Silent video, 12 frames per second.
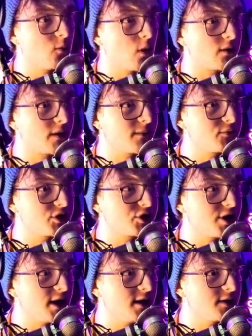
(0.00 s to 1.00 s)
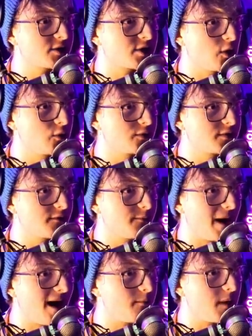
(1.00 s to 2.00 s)
worry, I'm just stealing the souls of
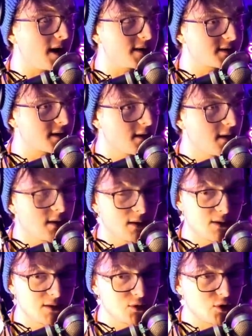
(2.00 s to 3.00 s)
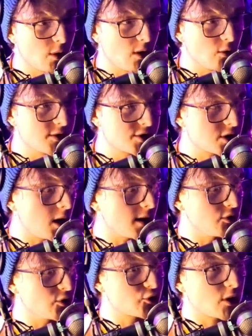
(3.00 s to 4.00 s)
Pat, Pats. You do it all the time.
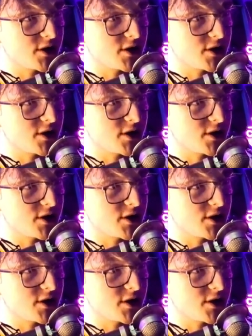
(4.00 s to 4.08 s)
You're trying to